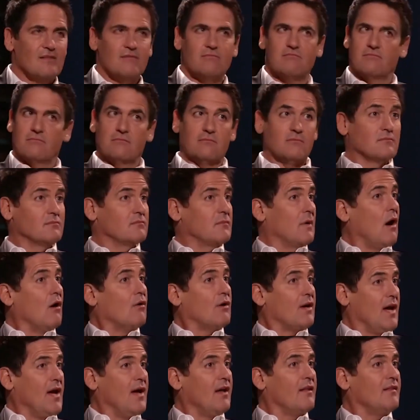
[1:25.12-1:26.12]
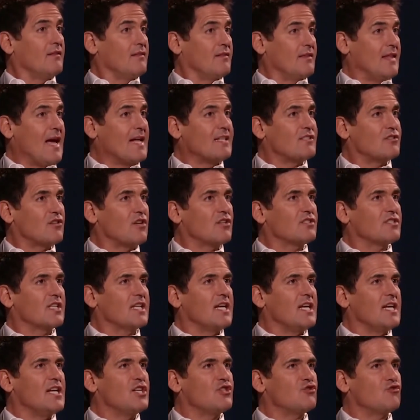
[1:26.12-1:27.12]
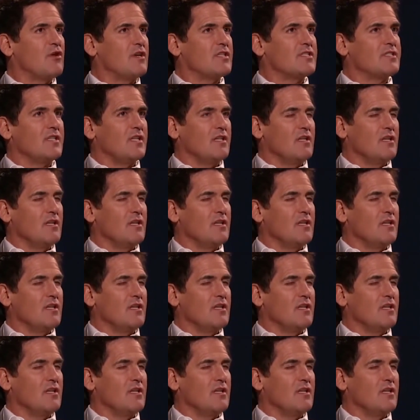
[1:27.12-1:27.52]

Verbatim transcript: for 80% of the licensing profits, they